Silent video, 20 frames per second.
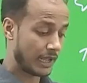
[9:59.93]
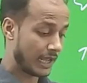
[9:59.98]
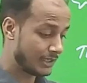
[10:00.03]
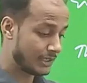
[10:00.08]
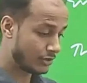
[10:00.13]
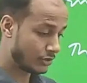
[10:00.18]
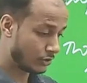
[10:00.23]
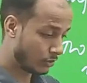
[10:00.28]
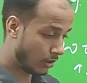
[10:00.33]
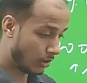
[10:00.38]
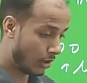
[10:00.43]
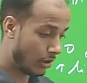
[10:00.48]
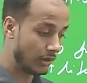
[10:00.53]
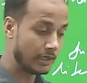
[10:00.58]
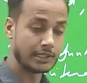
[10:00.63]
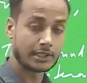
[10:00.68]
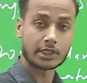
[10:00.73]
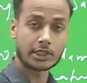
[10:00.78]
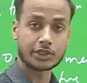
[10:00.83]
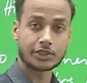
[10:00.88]
to all
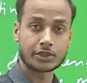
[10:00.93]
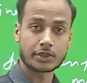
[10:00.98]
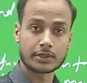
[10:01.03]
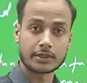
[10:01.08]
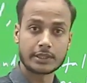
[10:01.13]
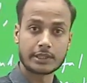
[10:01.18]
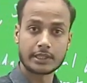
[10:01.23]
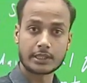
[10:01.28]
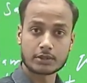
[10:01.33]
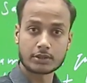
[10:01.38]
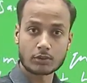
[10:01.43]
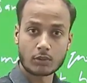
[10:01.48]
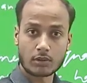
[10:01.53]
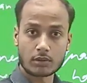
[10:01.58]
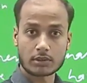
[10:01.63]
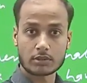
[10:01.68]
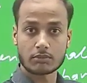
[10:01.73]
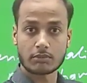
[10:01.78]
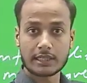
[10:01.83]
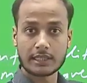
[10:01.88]
literature. It is not
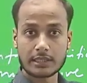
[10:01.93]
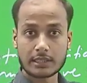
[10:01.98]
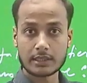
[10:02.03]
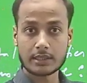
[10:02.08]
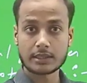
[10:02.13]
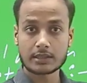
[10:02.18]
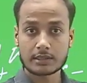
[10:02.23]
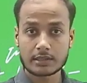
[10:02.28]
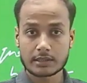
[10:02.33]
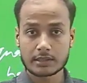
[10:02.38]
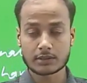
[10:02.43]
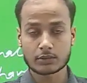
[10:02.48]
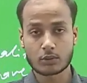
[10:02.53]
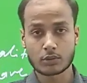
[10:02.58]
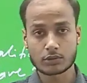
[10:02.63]
only it is not